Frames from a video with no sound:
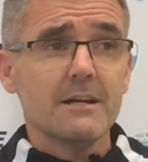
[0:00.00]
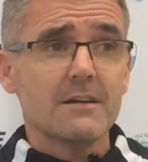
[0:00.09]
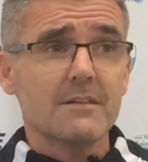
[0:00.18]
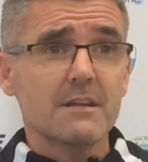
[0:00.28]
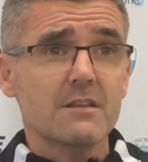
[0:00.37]

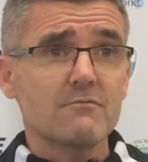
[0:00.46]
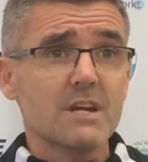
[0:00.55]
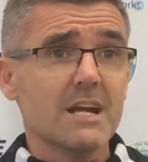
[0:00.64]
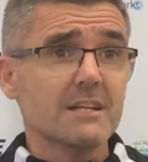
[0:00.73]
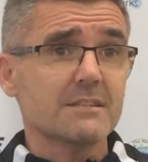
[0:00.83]
I think the
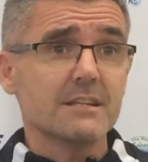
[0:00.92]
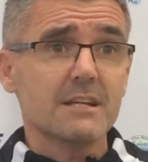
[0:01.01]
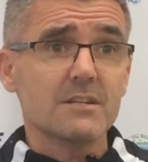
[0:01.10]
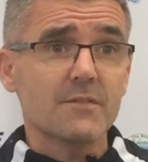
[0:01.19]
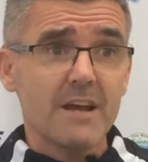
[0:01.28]

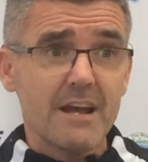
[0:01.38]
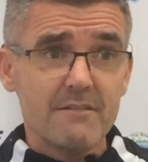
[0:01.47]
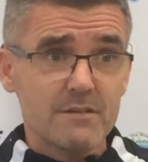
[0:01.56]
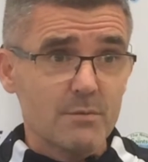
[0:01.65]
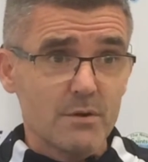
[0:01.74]
reality is for
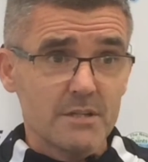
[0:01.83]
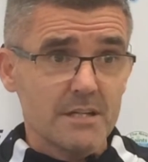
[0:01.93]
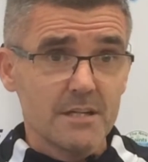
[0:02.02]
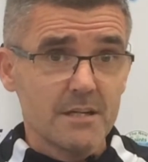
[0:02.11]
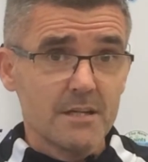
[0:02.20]

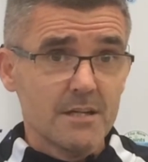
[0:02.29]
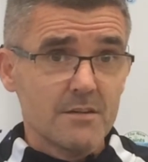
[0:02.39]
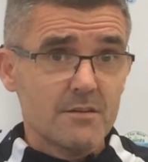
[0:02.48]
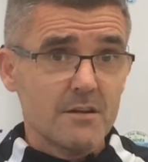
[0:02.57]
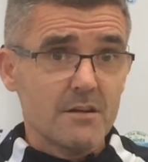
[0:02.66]
everybody
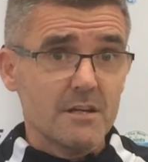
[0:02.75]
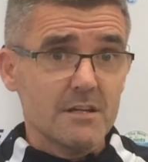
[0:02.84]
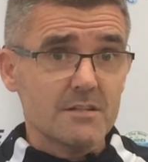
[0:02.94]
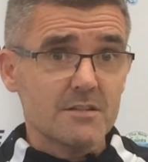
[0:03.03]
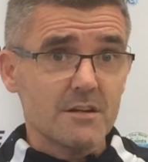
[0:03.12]
that
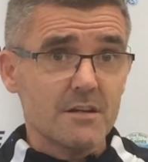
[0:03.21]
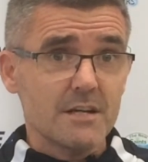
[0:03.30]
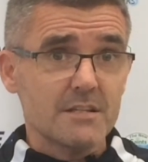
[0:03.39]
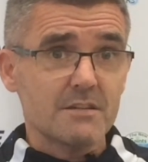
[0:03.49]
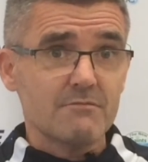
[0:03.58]

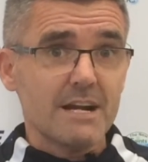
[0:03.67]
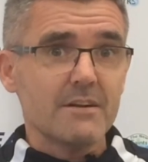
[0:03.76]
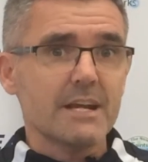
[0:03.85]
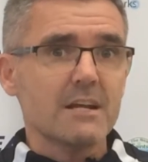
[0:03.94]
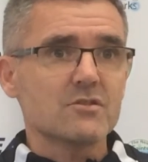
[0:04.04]
is
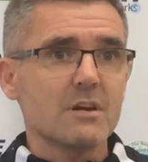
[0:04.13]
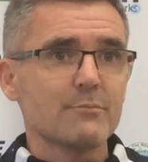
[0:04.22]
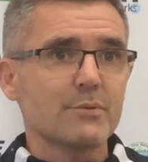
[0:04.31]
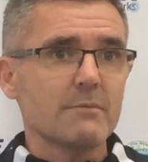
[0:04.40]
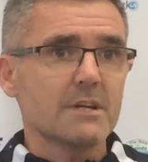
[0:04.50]
around the
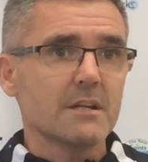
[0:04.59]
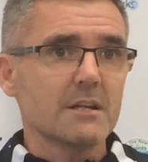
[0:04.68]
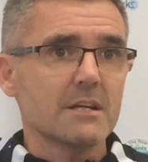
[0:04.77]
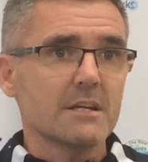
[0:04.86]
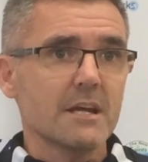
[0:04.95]
Ajahn Premier
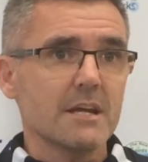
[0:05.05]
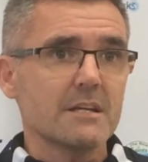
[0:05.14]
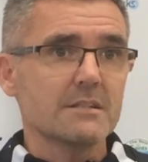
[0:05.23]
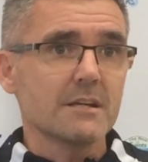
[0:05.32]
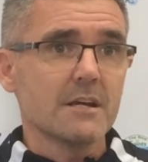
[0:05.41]
League
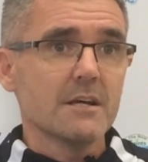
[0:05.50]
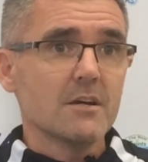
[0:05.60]
is